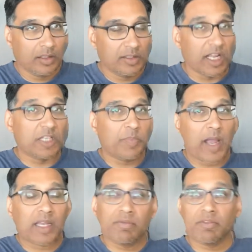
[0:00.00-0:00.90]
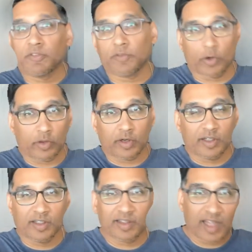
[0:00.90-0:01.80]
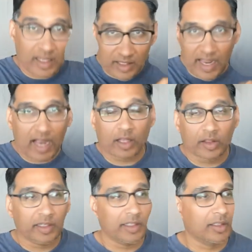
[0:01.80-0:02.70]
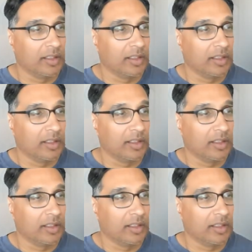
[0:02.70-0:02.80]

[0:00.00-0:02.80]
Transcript: dates back even further than the Acolyte.